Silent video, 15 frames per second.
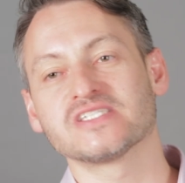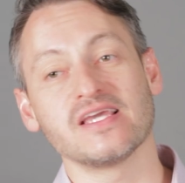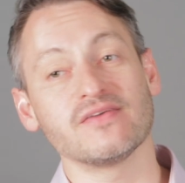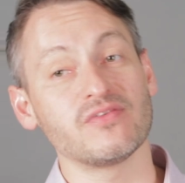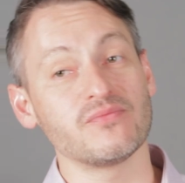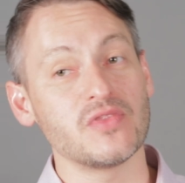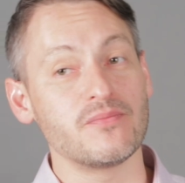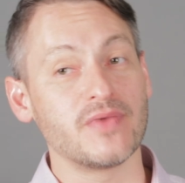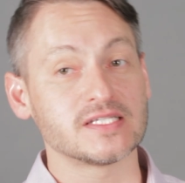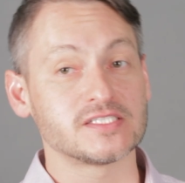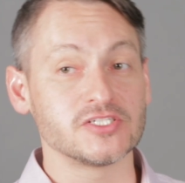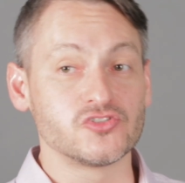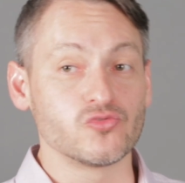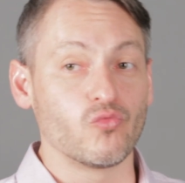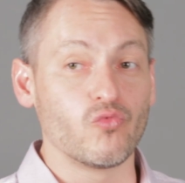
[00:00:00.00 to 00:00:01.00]
just give them the
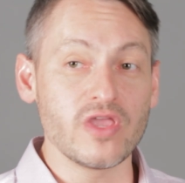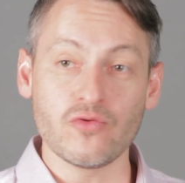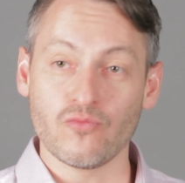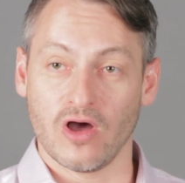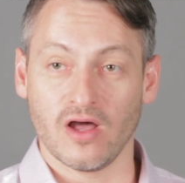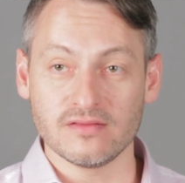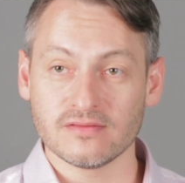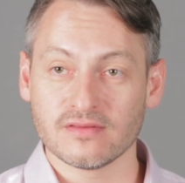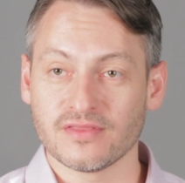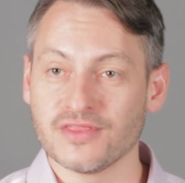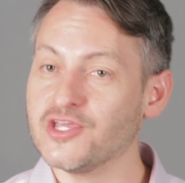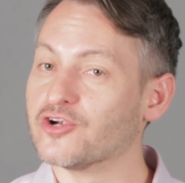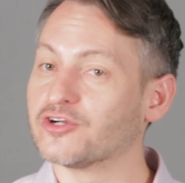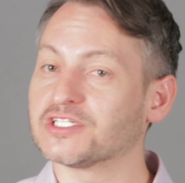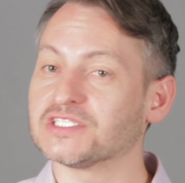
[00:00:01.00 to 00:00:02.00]
message we want,
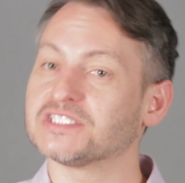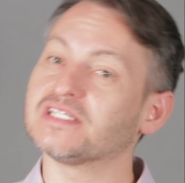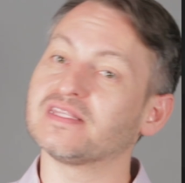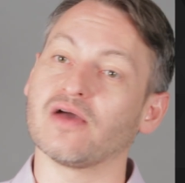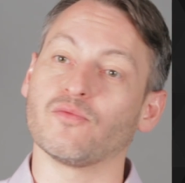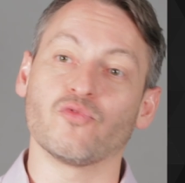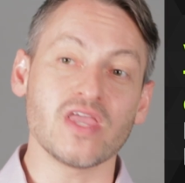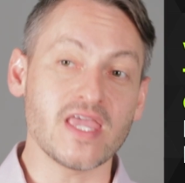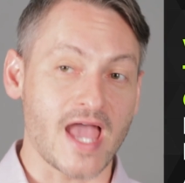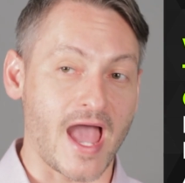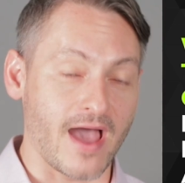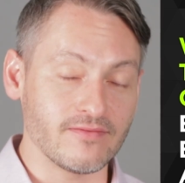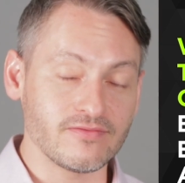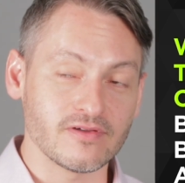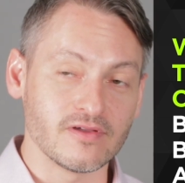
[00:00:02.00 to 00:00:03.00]
the urgency that we
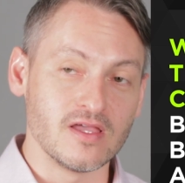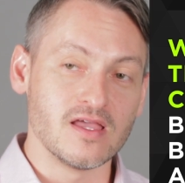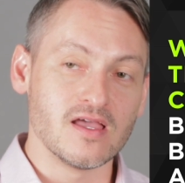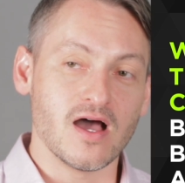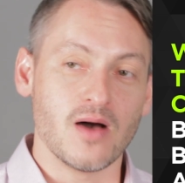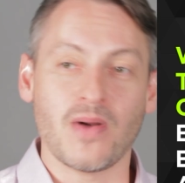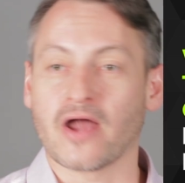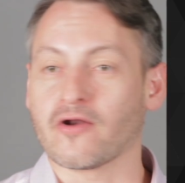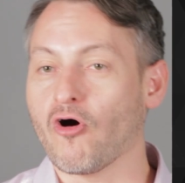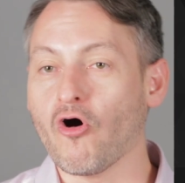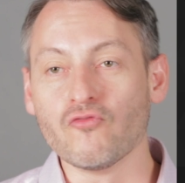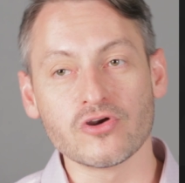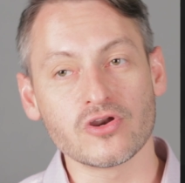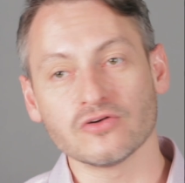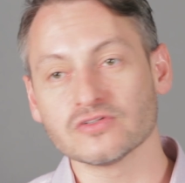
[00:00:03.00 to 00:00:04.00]
have about
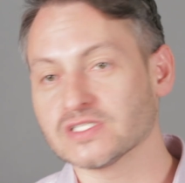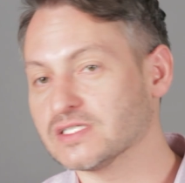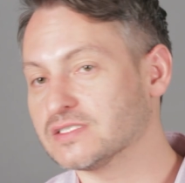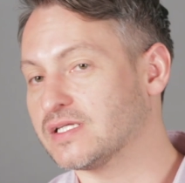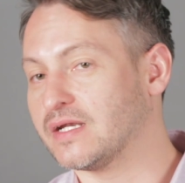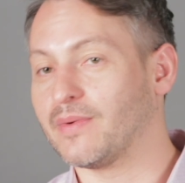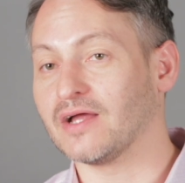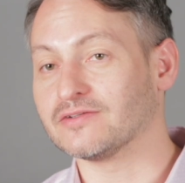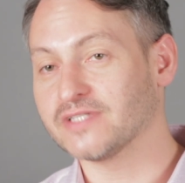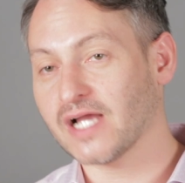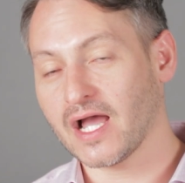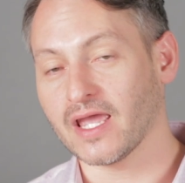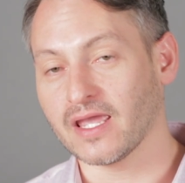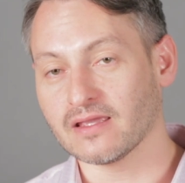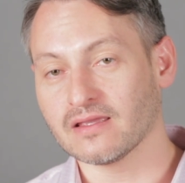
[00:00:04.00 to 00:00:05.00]
overdoses and about
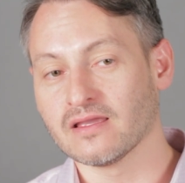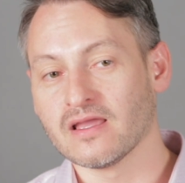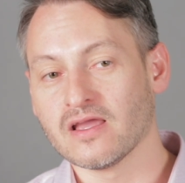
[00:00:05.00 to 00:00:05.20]
dying.